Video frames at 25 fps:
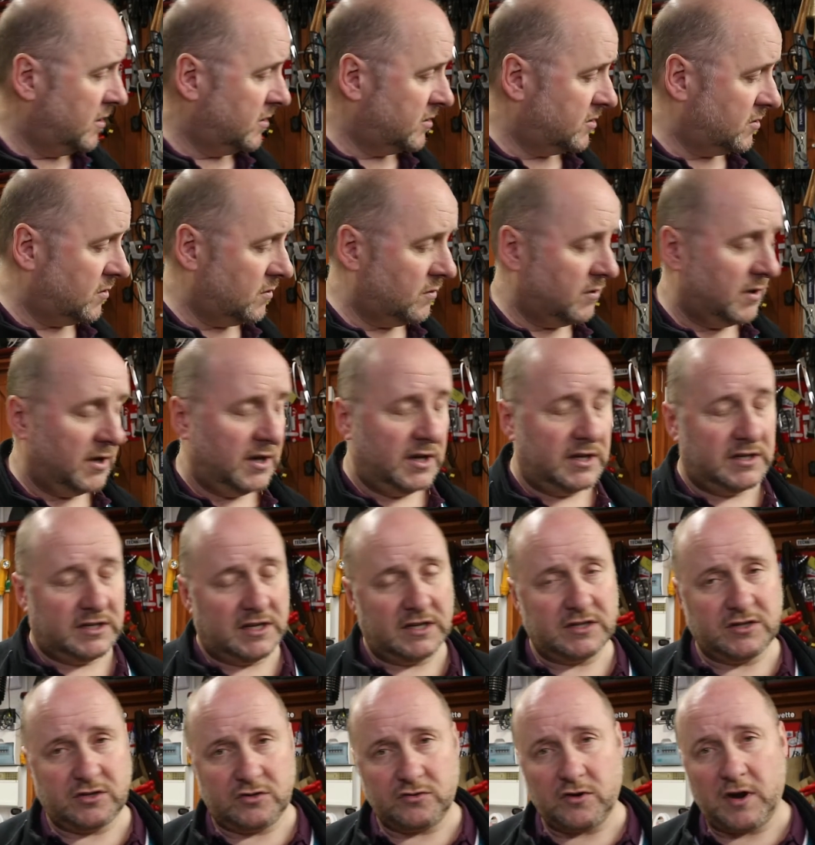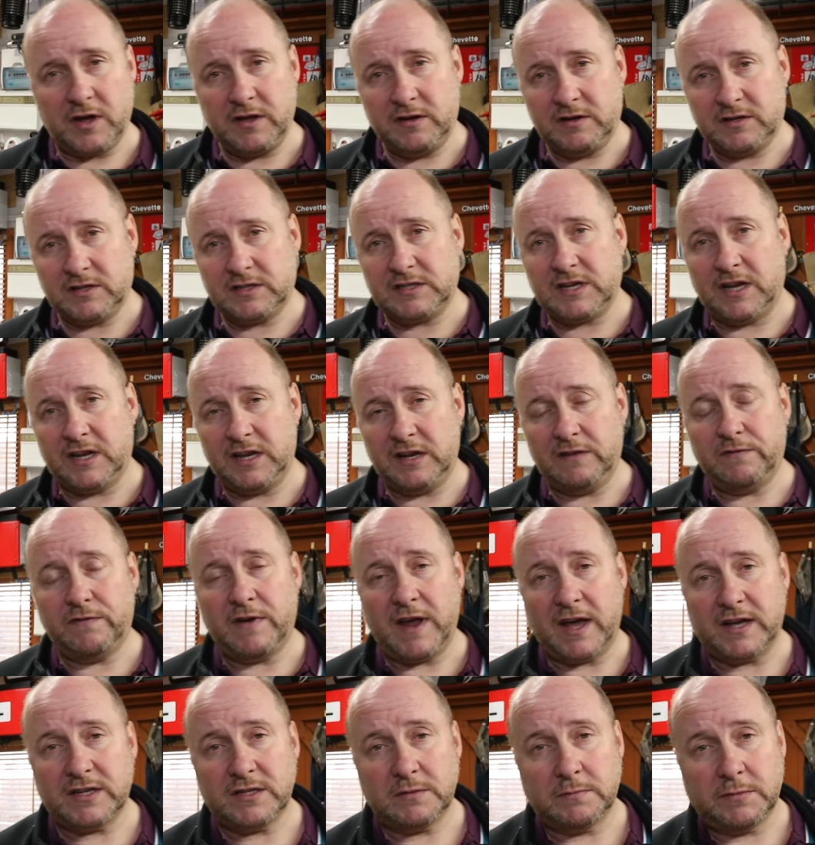So it does dry slightly
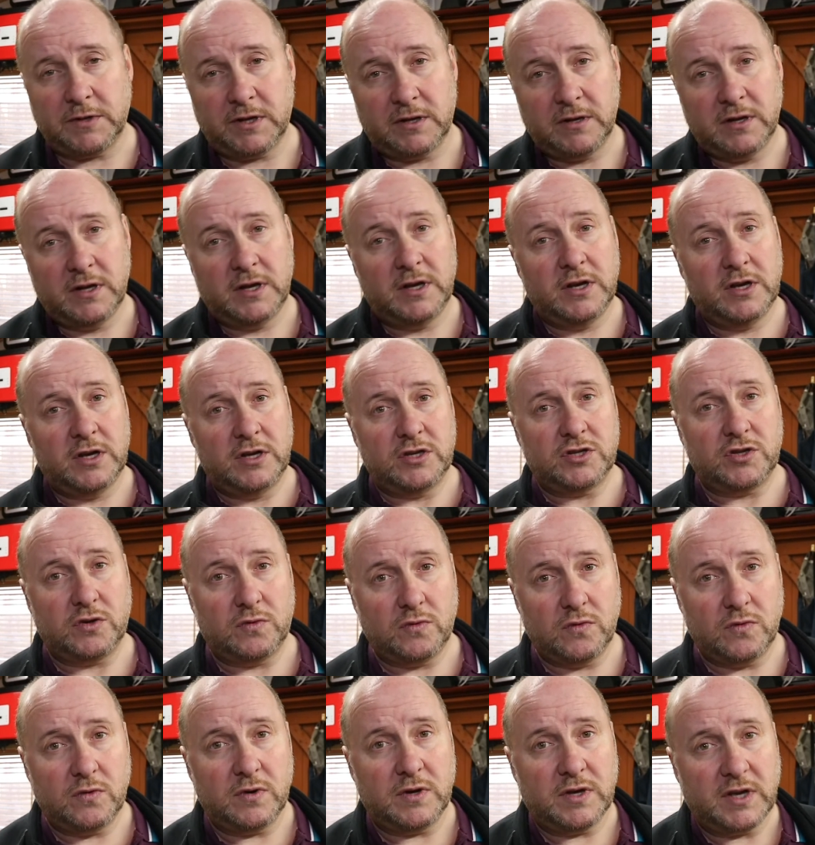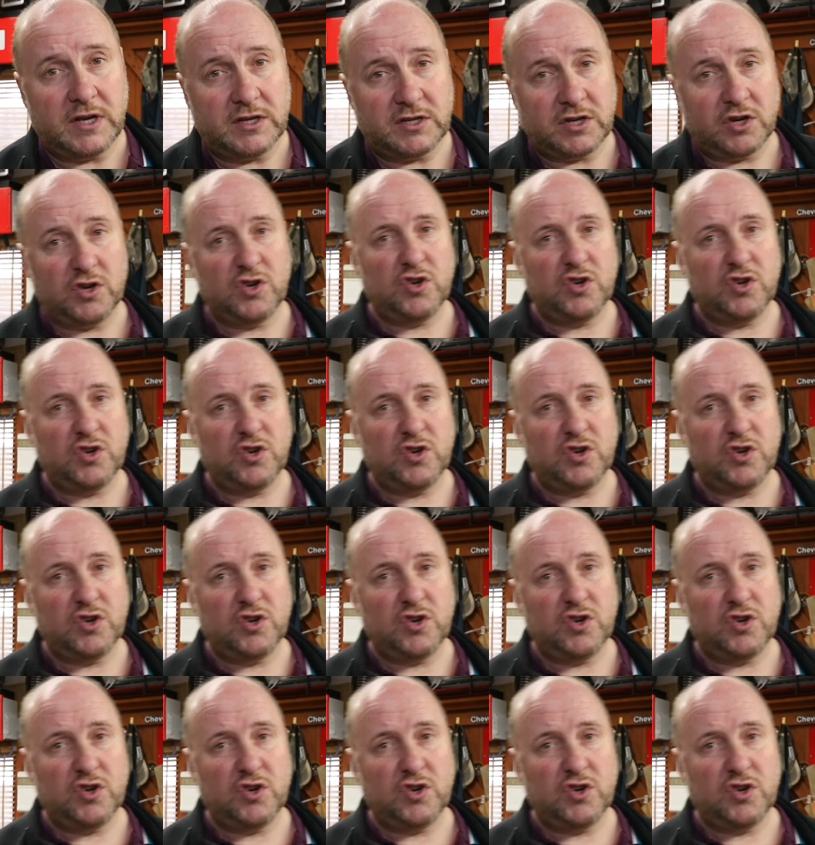flexible. So it's a